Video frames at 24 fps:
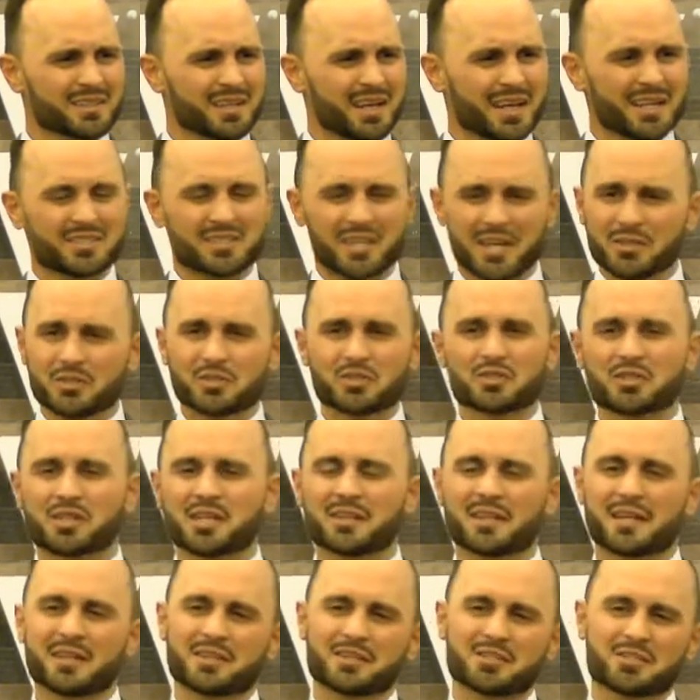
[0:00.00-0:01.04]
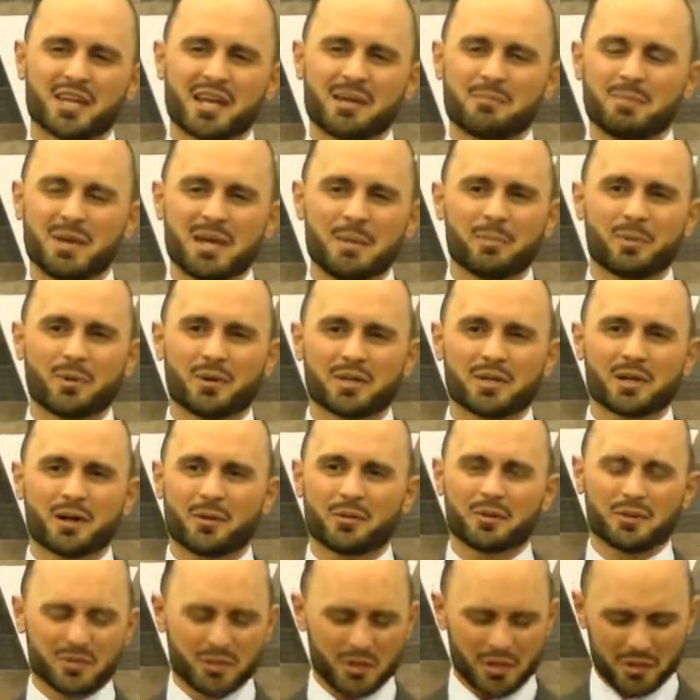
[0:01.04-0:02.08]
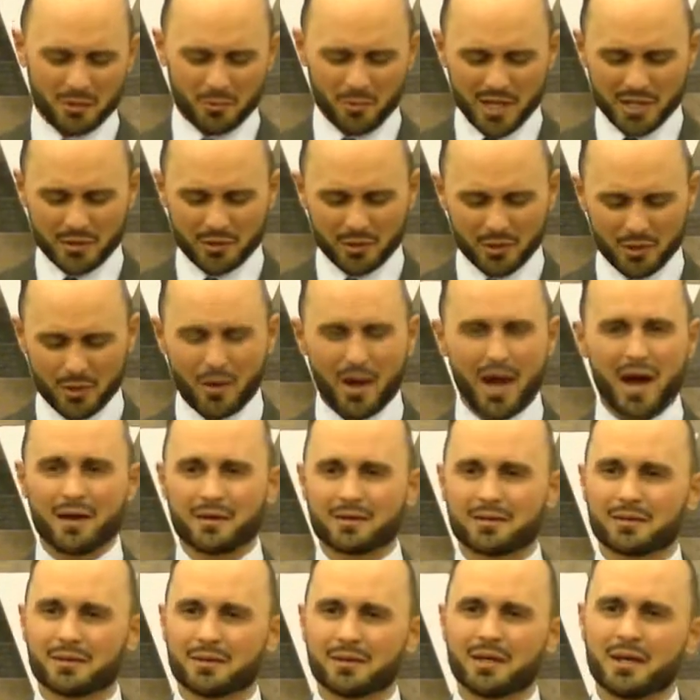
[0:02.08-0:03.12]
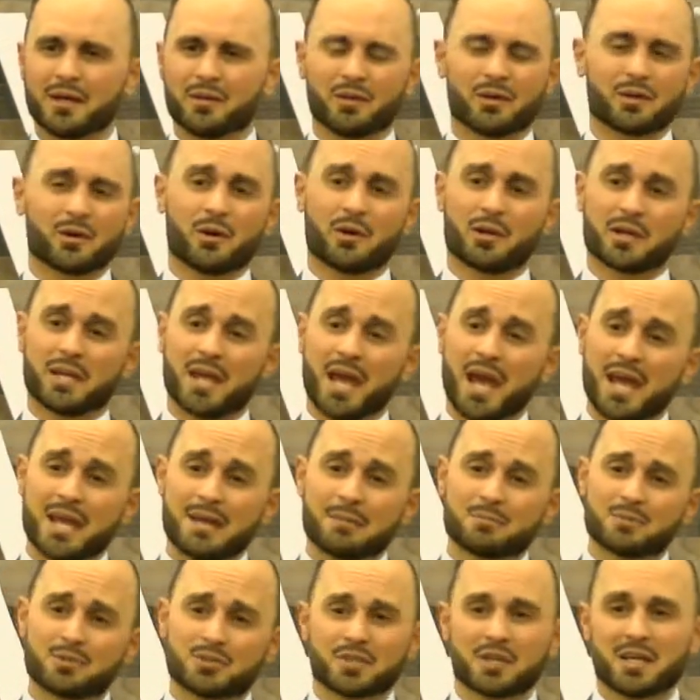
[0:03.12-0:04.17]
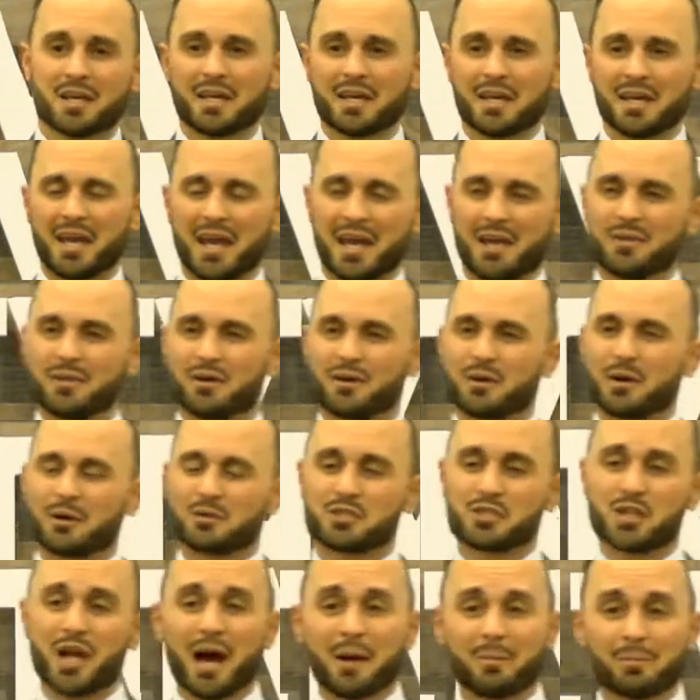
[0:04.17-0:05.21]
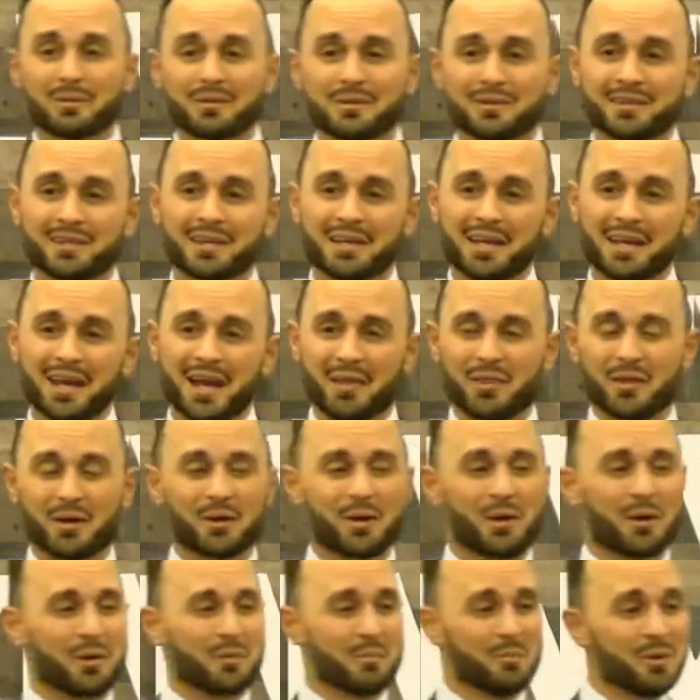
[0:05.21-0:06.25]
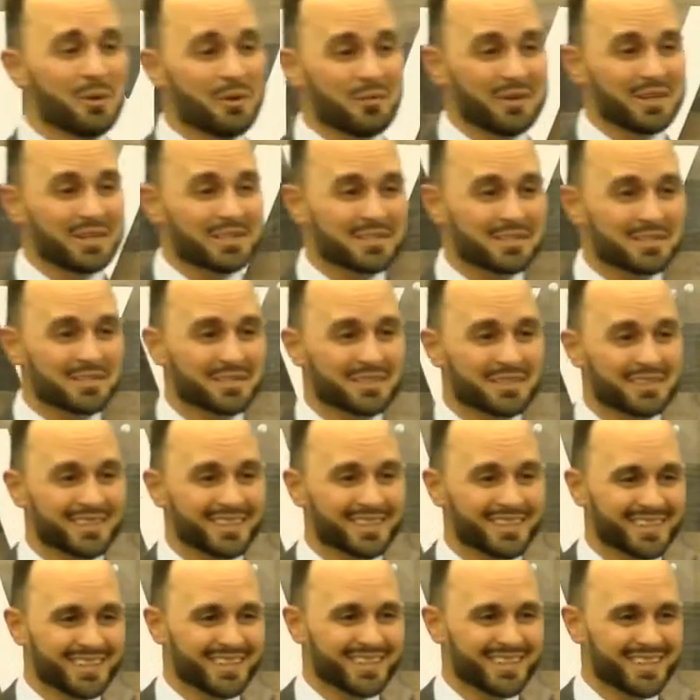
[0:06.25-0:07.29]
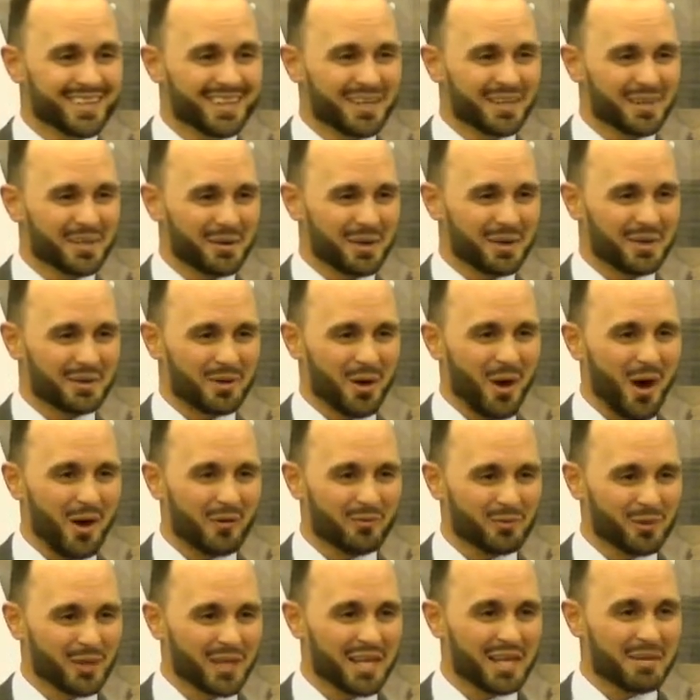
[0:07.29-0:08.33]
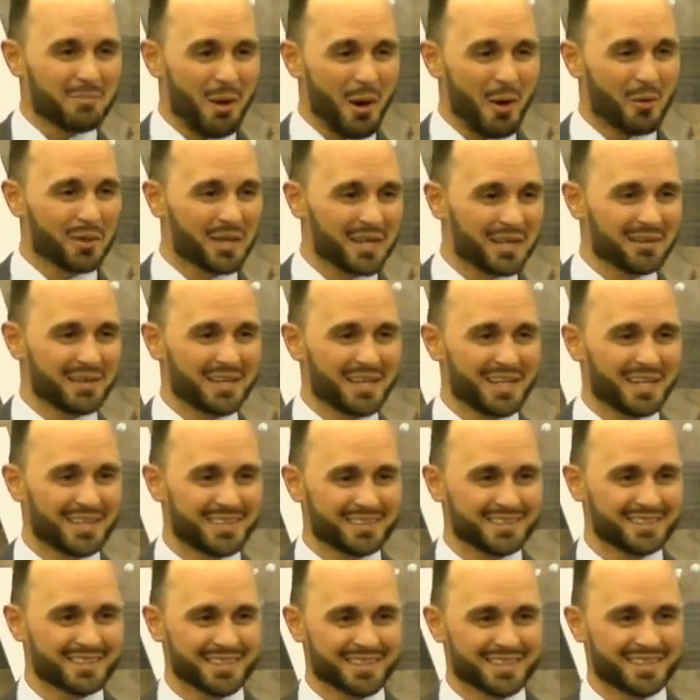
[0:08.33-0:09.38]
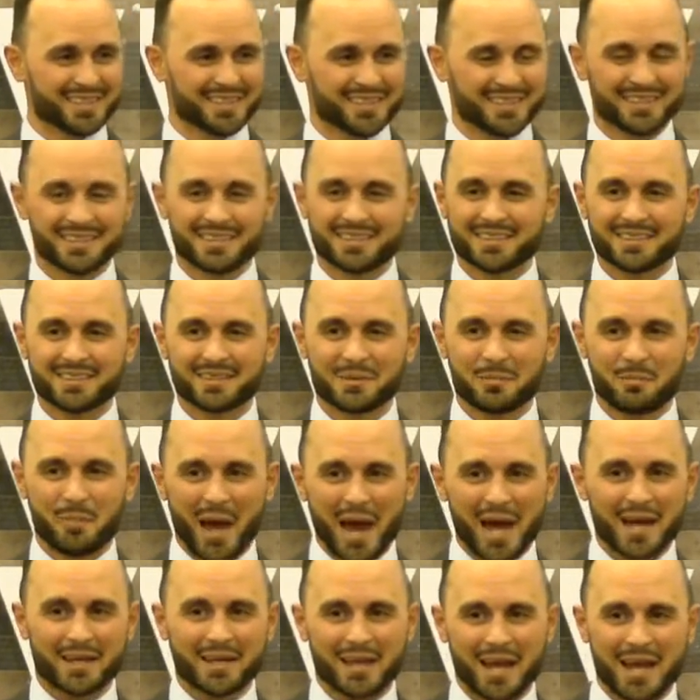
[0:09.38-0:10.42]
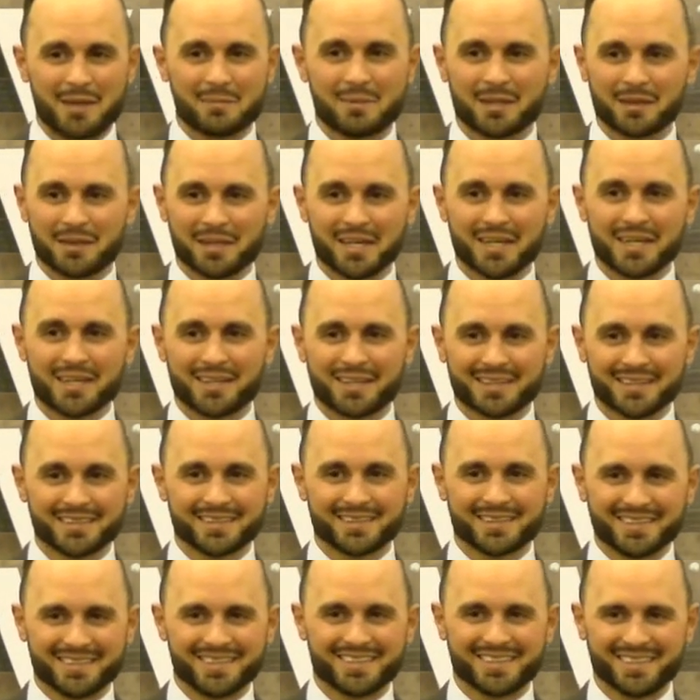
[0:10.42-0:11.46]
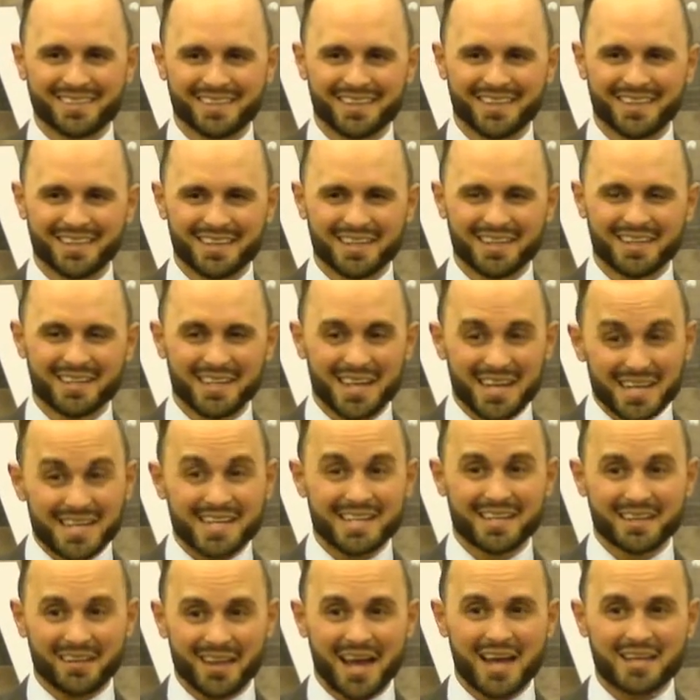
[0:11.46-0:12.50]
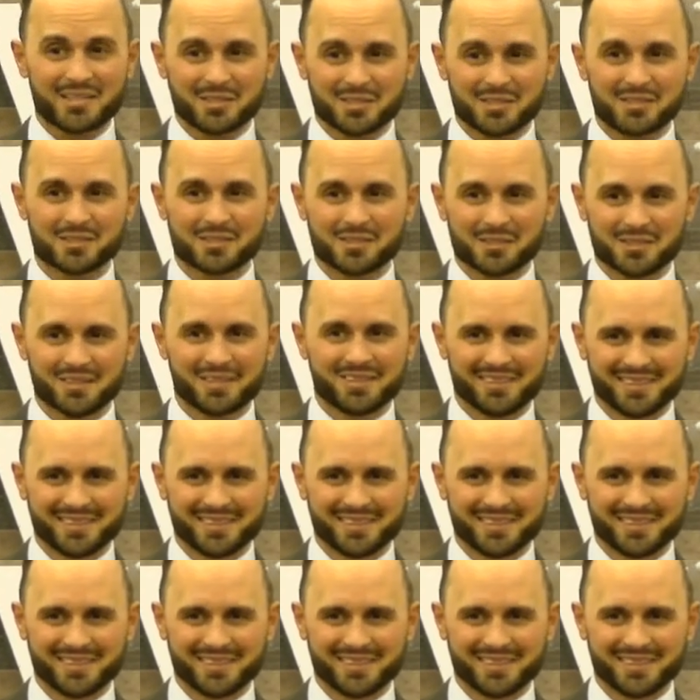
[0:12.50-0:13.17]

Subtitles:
And it's interesting that the same people, you know, during the week, they'll go out and they'll go to games and they'll go shopping and they'll go to movies. They're in golf league, bowling league, backgammon league, knitting classes.